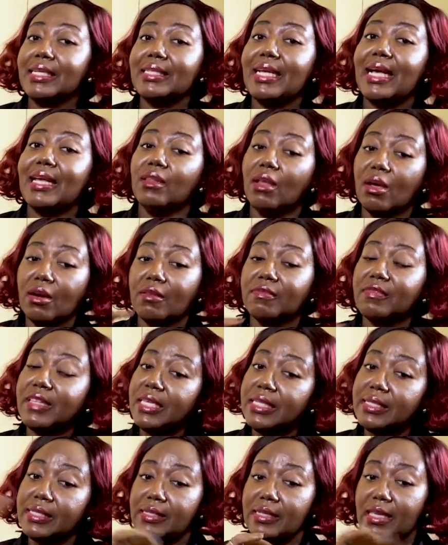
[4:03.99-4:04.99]
There are a lot of
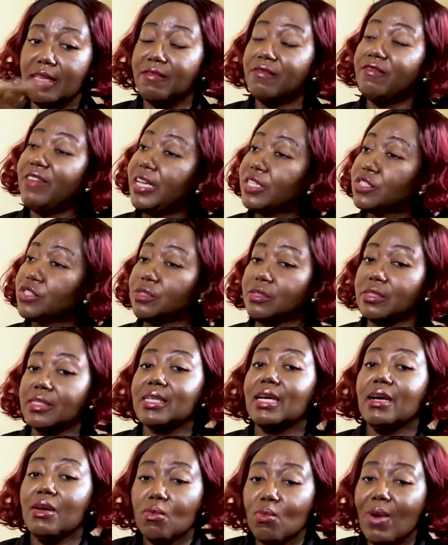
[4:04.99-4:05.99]
these inventions